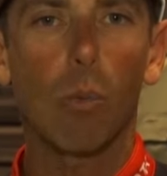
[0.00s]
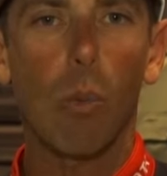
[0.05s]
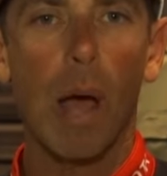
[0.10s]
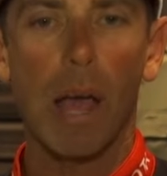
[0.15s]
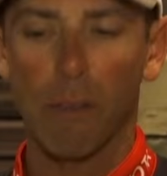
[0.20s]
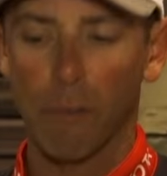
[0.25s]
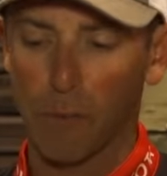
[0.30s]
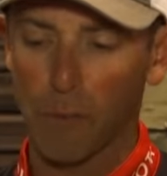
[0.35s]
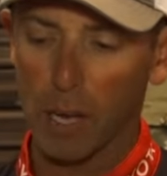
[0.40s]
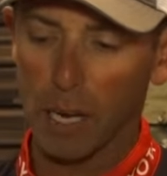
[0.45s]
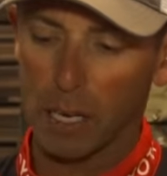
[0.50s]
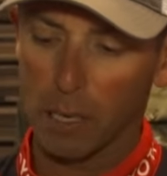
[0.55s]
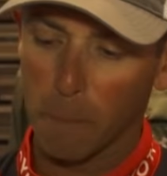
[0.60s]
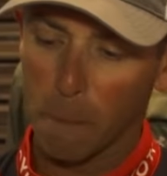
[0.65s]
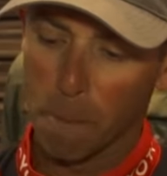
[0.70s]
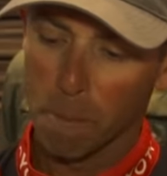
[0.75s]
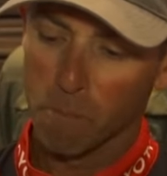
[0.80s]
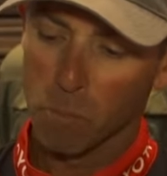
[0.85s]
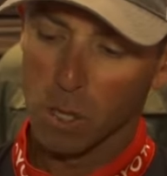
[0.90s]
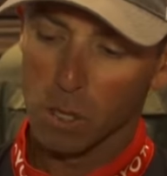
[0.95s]
wet feet.
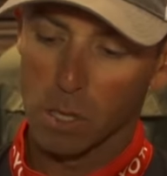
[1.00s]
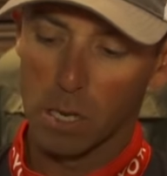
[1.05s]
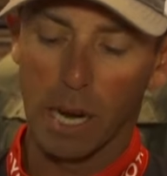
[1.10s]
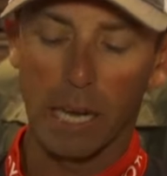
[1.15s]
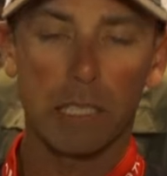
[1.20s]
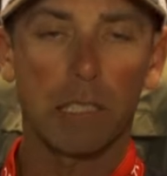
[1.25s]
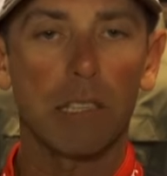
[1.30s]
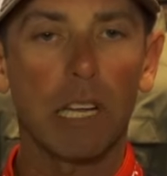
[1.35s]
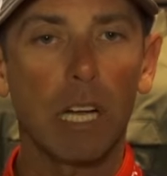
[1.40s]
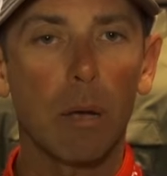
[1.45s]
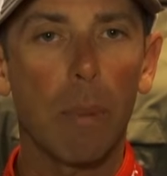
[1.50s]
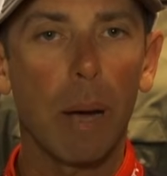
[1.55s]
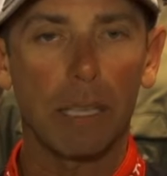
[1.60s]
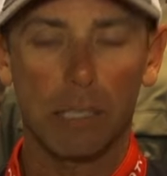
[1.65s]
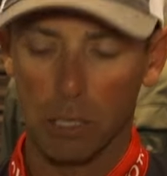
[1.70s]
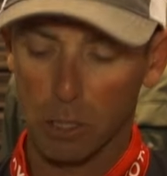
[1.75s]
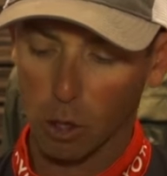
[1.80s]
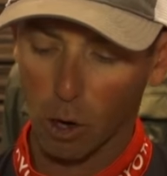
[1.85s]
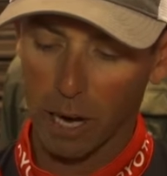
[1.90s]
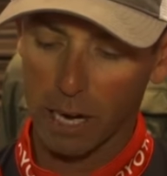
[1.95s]
The nice thing
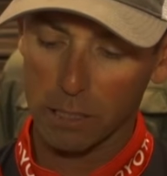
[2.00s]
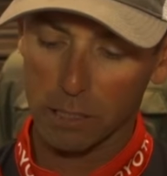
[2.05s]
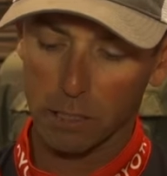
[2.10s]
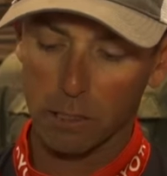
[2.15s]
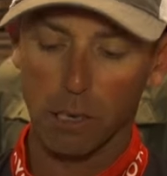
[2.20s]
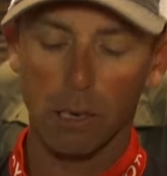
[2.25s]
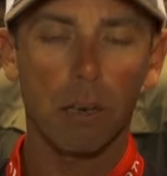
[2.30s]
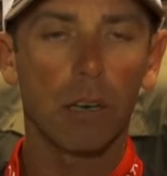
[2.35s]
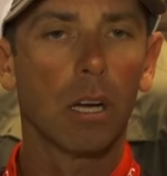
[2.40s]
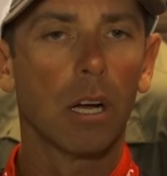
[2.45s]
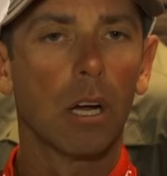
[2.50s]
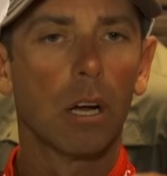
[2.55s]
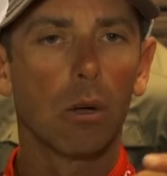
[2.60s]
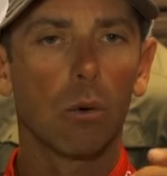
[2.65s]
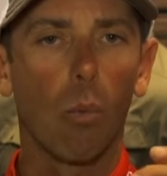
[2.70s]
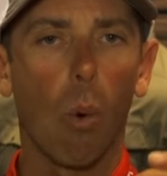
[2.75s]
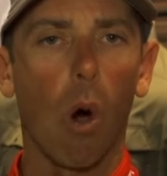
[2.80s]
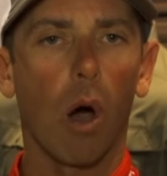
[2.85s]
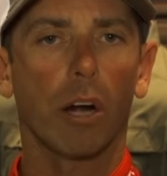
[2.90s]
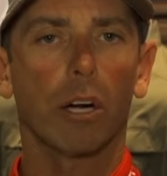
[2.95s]
about the Drainster,
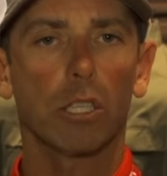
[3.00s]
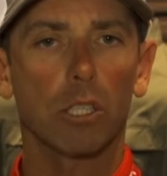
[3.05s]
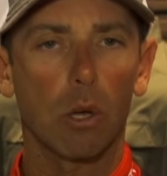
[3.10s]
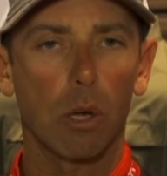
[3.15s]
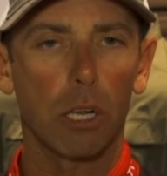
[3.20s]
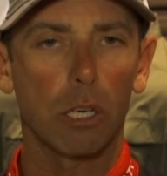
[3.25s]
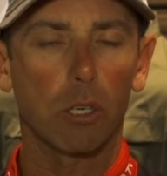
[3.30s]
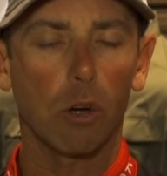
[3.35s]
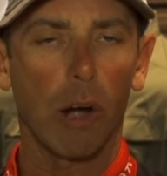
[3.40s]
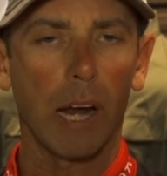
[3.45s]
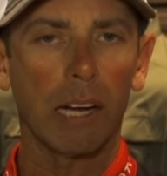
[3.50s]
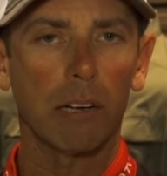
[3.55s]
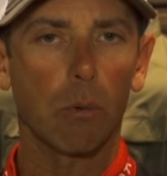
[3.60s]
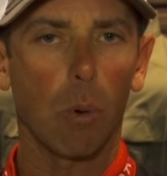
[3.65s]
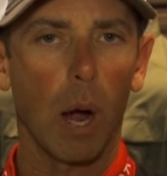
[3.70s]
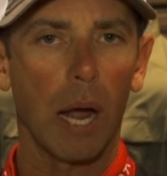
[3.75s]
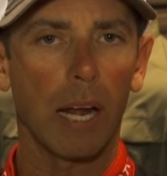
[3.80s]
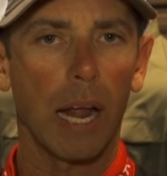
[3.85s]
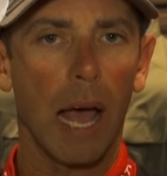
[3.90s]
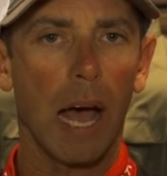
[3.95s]
water's going to drain
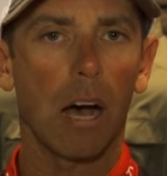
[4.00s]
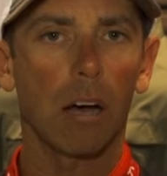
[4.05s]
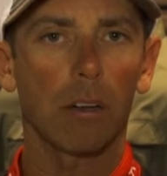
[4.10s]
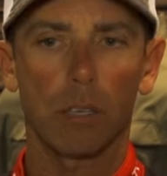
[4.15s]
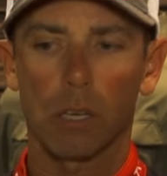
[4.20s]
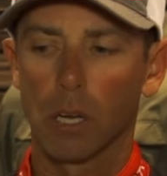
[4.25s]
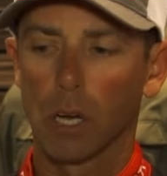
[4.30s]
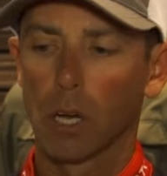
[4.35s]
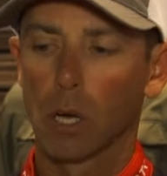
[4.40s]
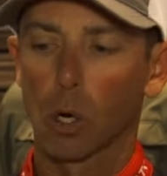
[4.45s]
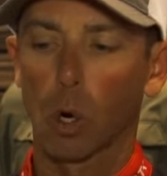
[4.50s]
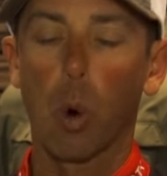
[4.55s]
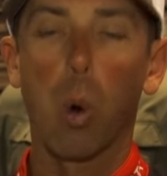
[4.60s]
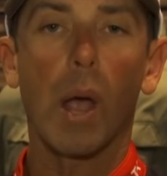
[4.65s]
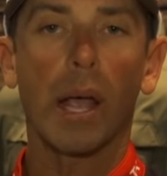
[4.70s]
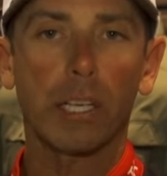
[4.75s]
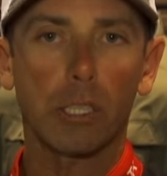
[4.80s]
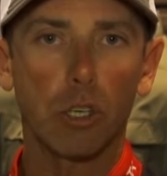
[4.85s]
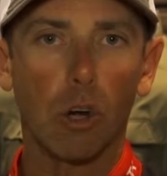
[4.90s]
right out. Quick